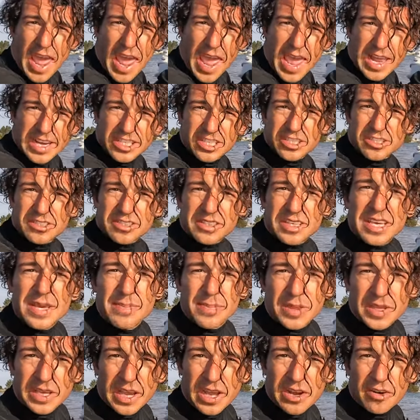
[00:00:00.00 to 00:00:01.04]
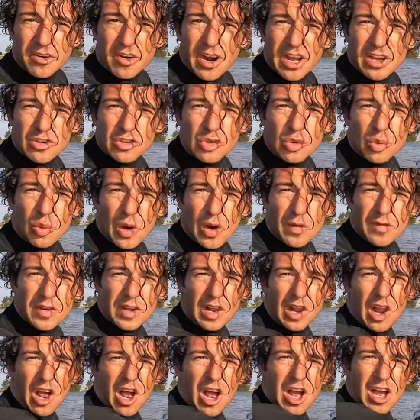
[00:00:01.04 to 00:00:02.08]
and just keep the kite around 12
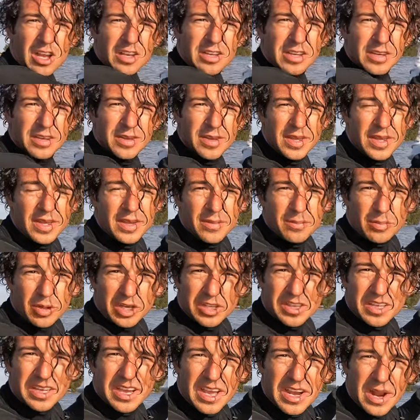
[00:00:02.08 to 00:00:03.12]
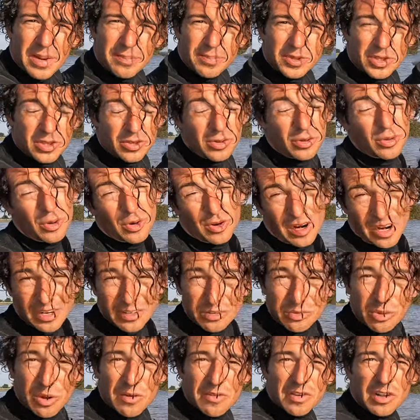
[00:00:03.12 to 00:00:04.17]
o'clock, bring the kite up to
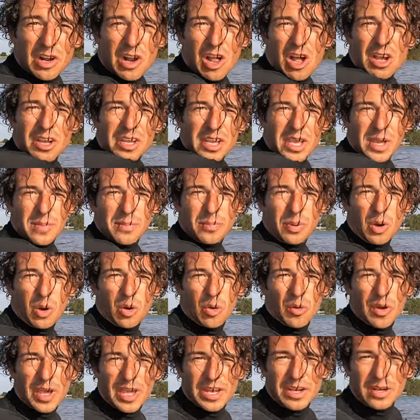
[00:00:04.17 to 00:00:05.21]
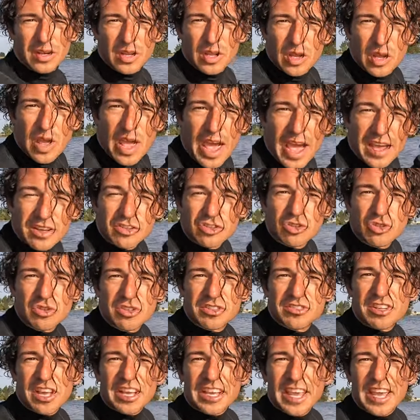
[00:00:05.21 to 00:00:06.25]
around 12 o'clock and pull in as
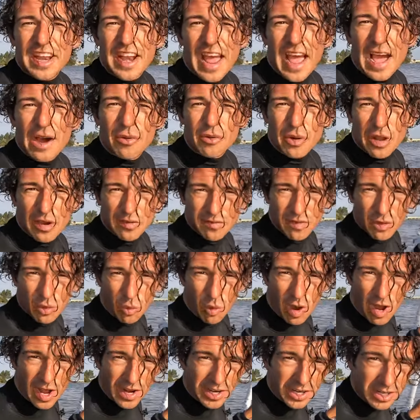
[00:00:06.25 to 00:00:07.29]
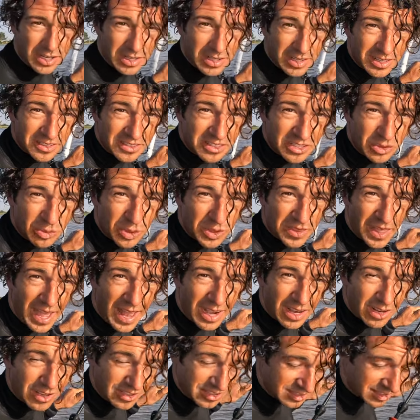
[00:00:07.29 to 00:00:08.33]
soon as I get out of the water. Let's see what
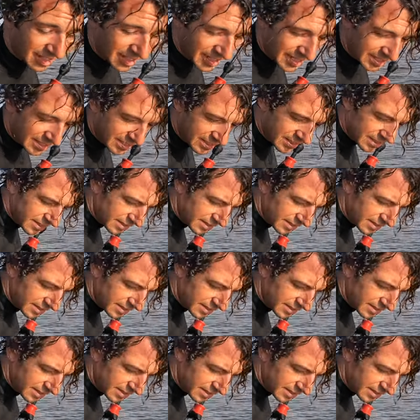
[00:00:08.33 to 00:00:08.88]
that looks like.